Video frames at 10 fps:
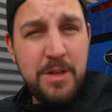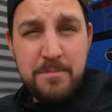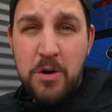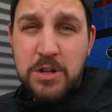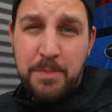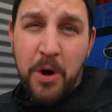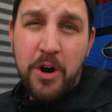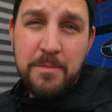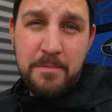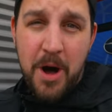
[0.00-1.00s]
the most
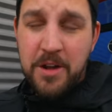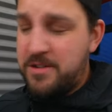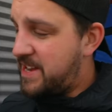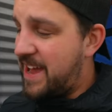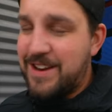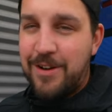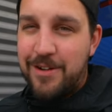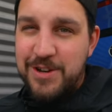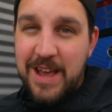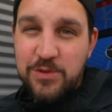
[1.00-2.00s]
part, modern
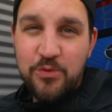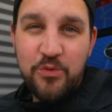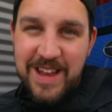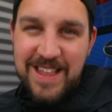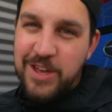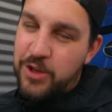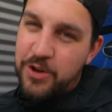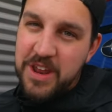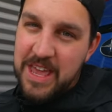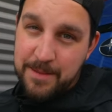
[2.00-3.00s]
technology has really
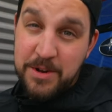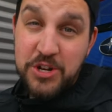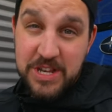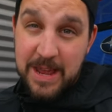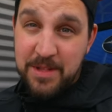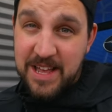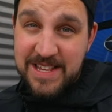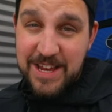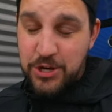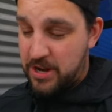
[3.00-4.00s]
good image
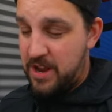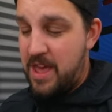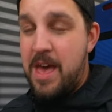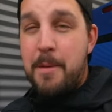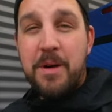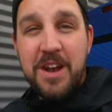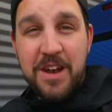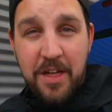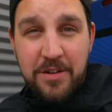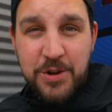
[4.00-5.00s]
stabilization. But
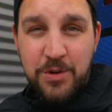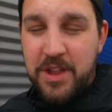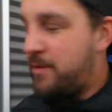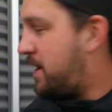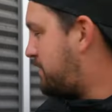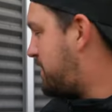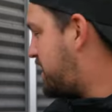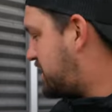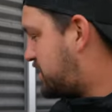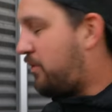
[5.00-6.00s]
another tool that I
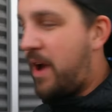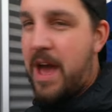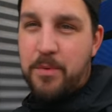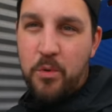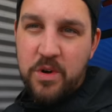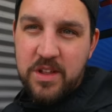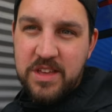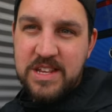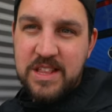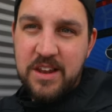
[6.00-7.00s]
recommend is grab one of
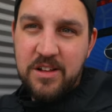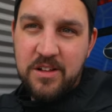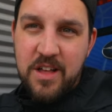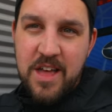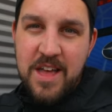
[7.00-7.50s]
these little